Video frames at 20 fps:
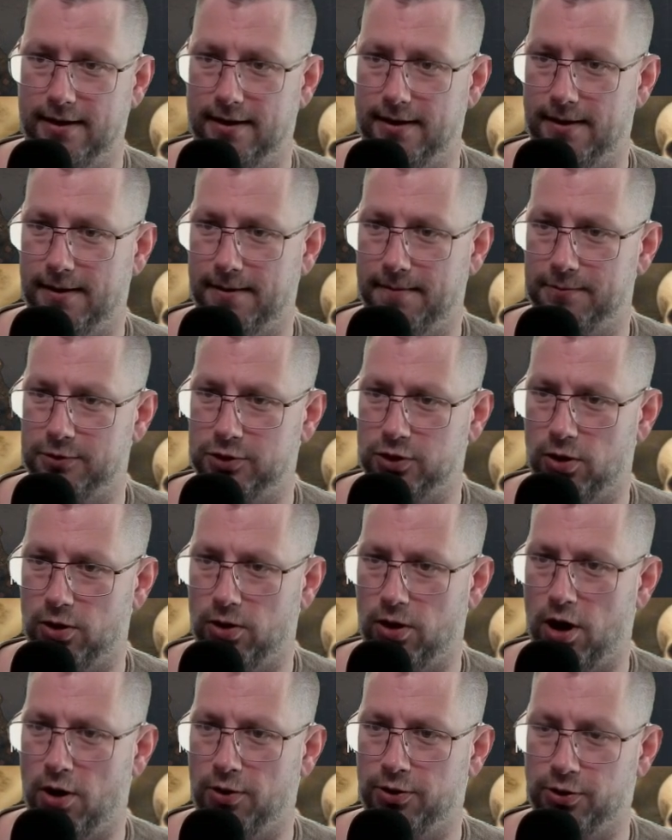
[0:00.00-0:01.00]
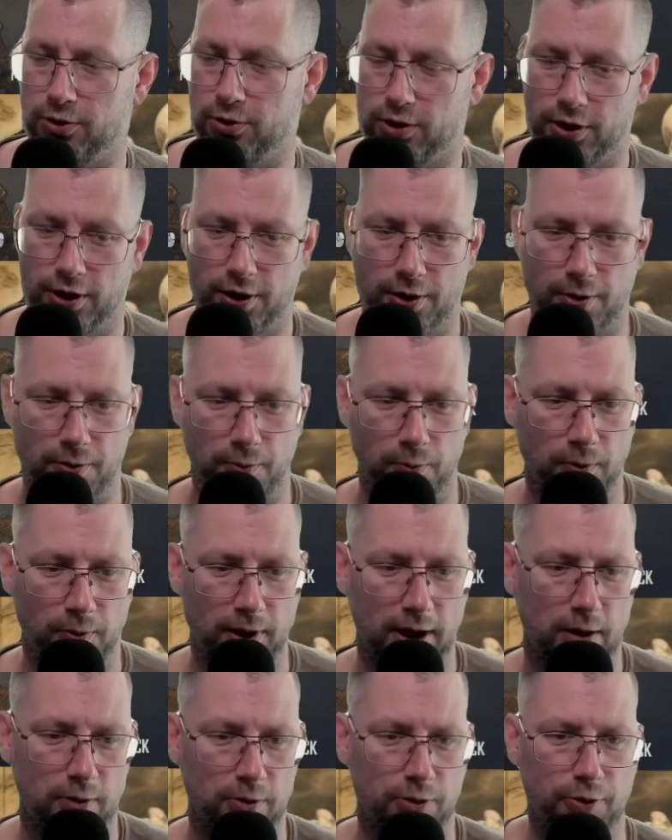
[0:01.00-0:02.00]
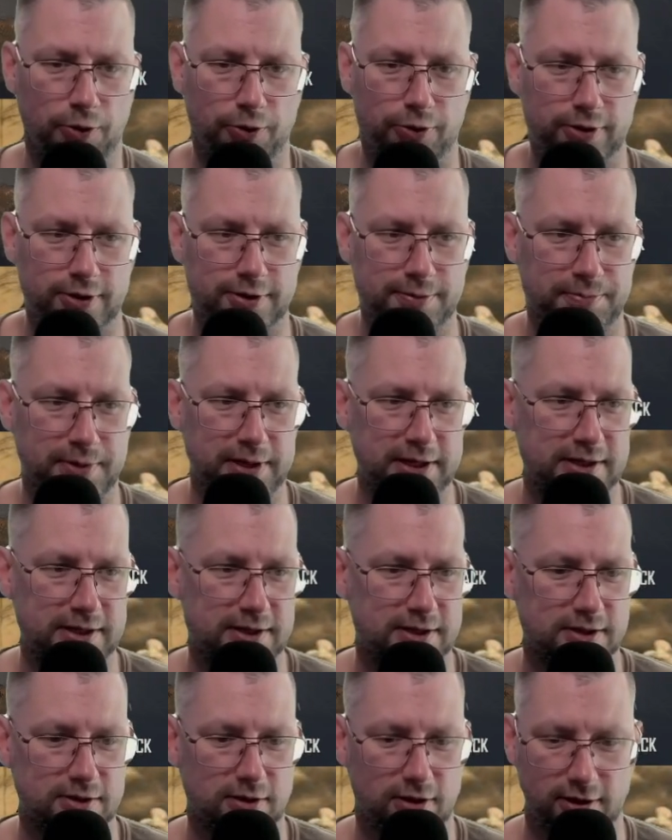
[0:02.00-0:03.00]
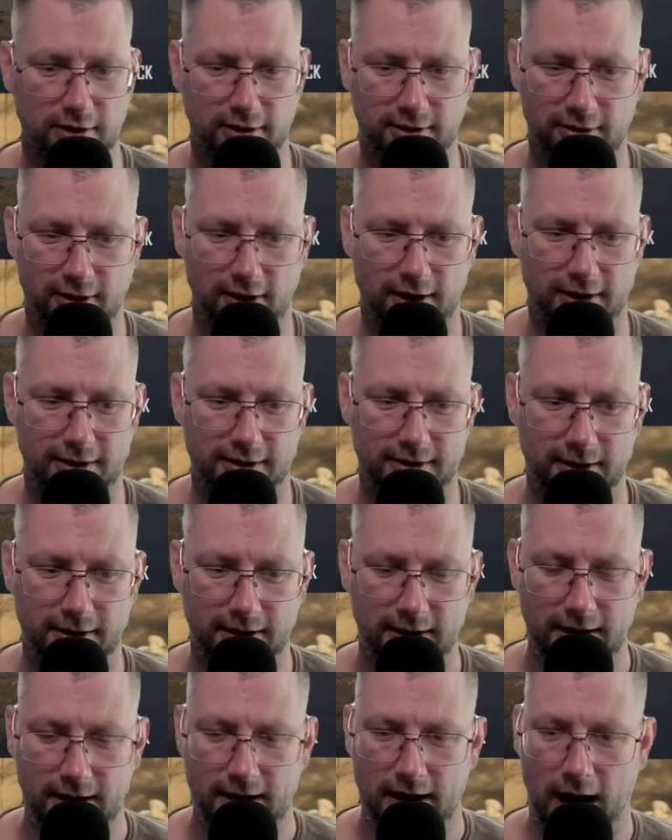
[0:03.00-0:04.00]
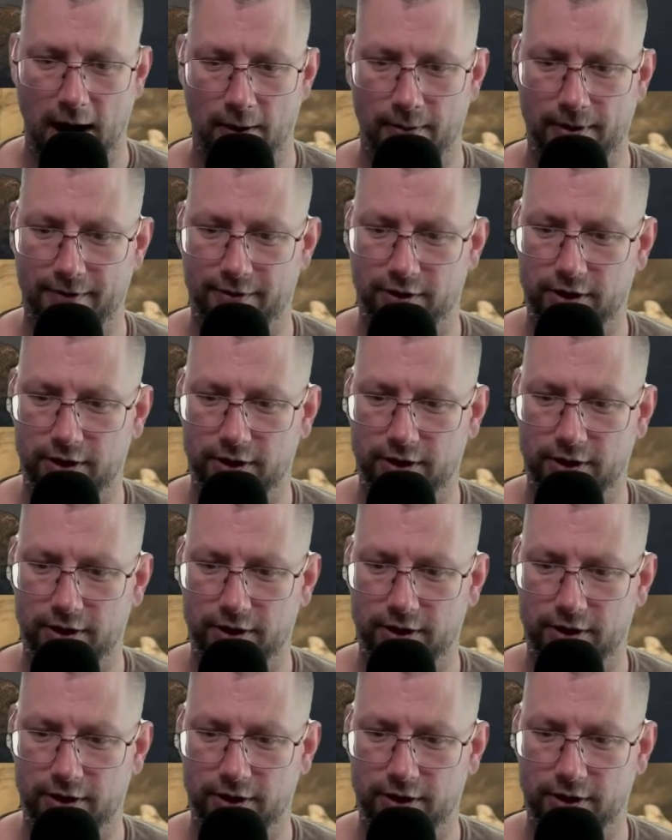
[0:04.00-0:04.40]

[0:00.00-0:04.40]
So all your well-earned pieces are gone. However,